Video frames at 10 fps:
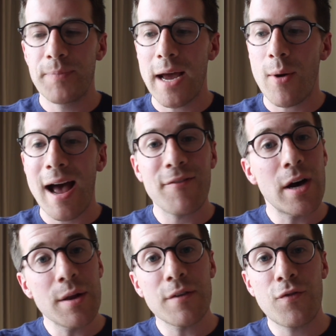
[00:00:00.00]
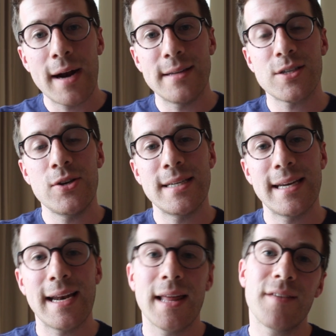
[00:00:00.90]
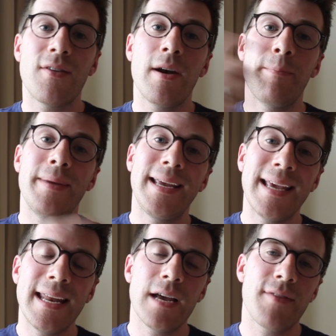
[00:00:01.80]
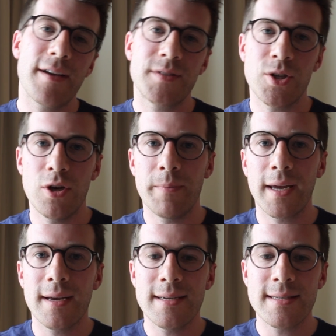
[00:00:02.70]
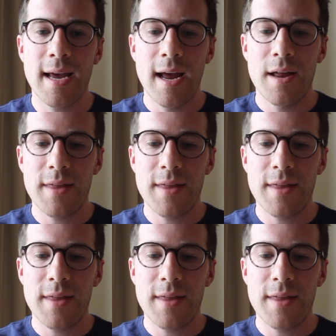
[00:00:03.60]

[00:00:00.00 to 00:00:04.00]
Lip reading: Now, I have other friends who did it at the very beginning of F2 because